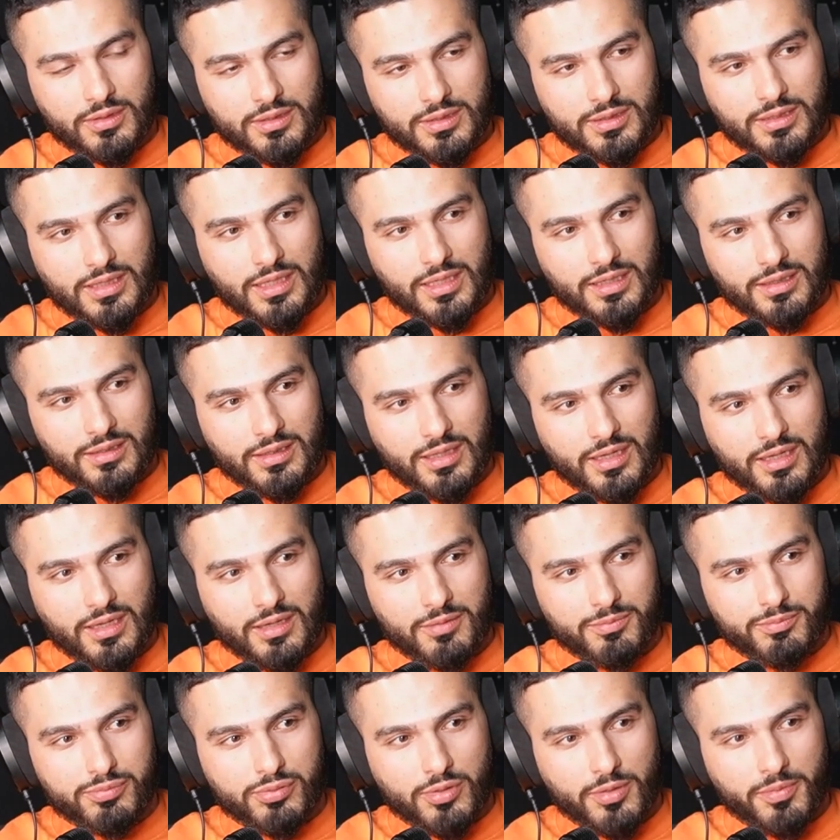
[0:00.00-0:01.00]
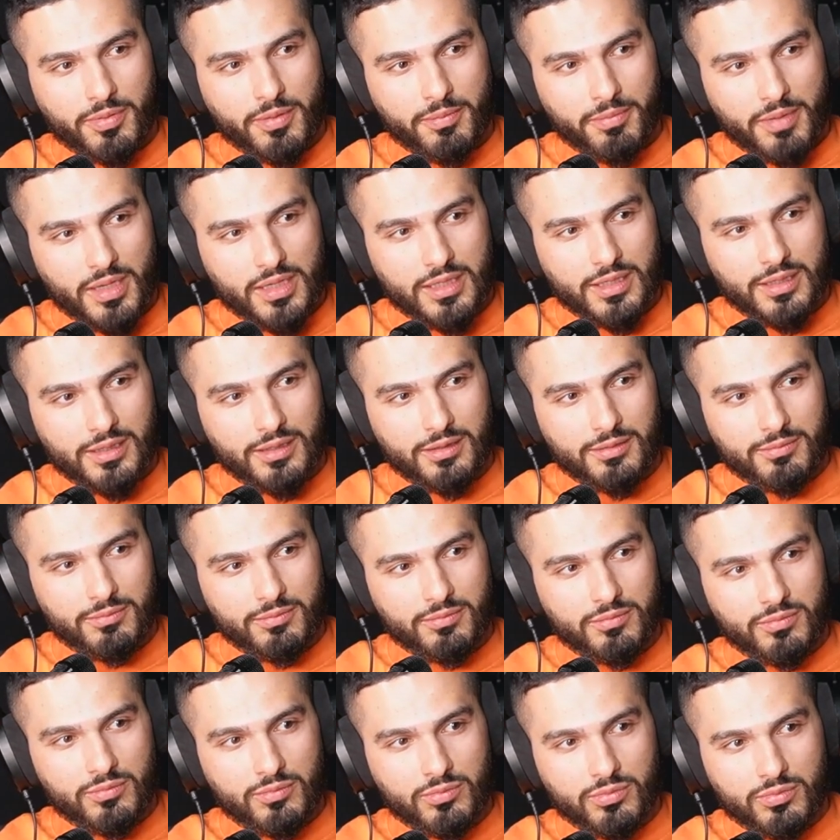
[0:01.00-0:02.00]
Getting like a proper bucket,
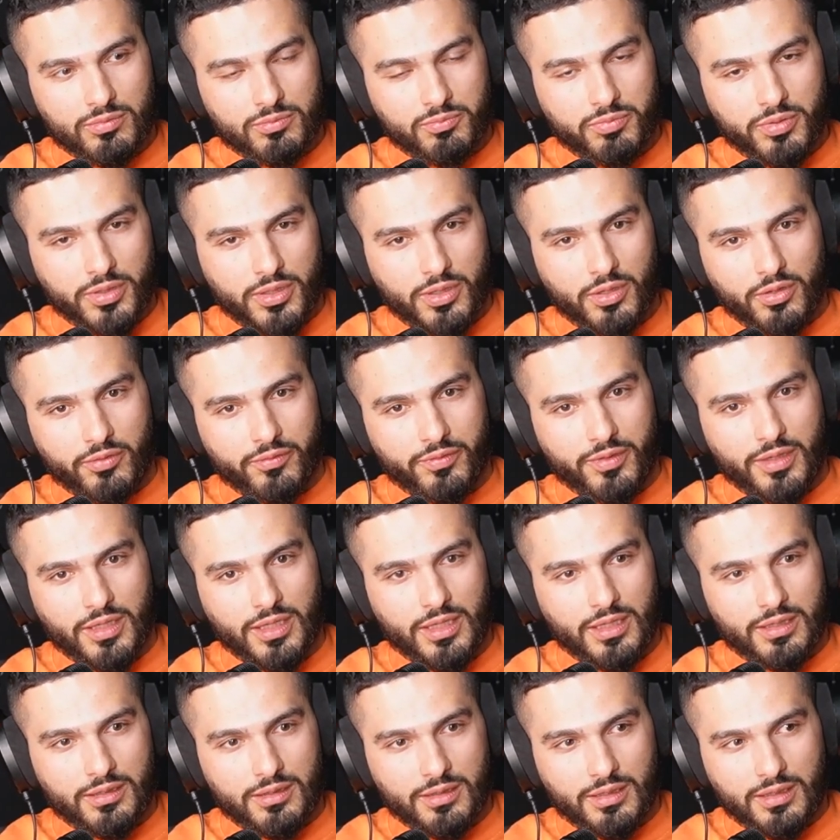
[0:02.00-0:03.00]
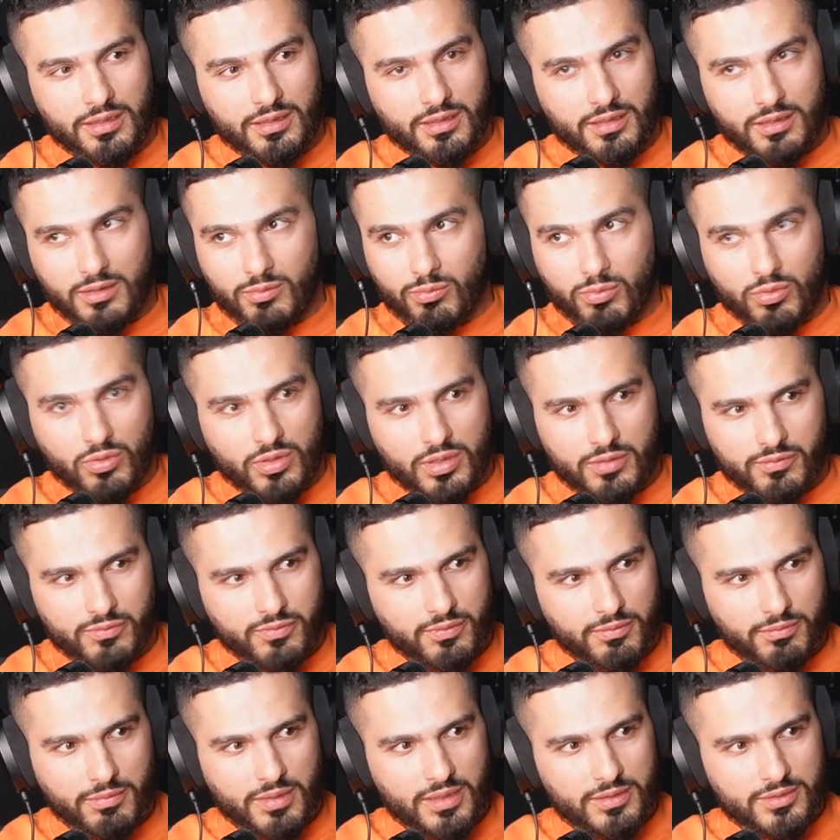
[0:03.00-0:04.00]
putting it over their head, and then they're walking
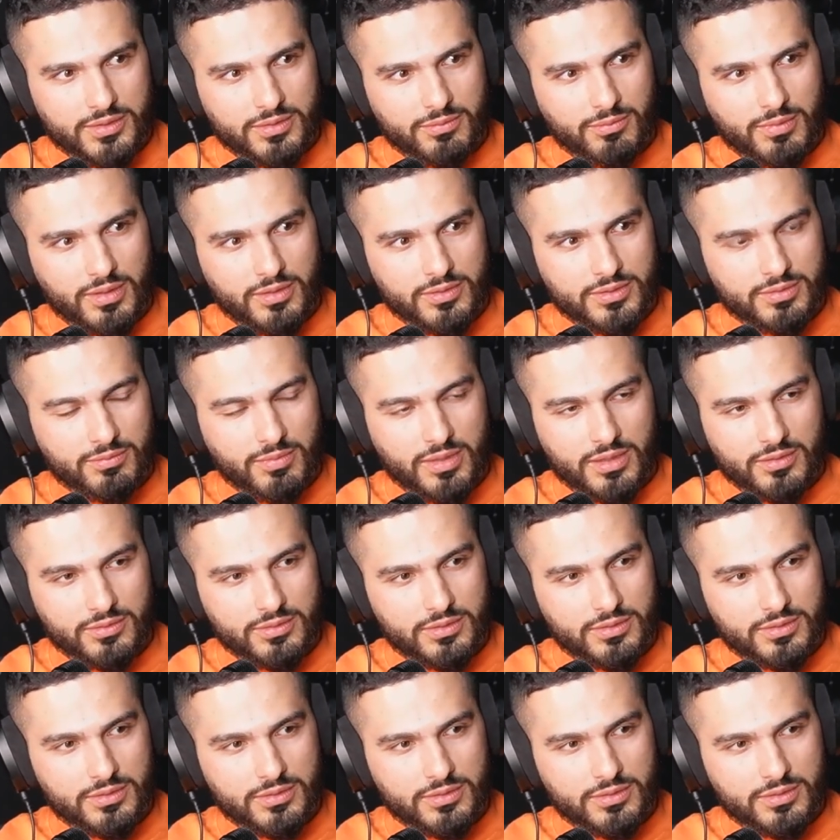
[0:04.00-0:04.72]
for miles and miles and miles.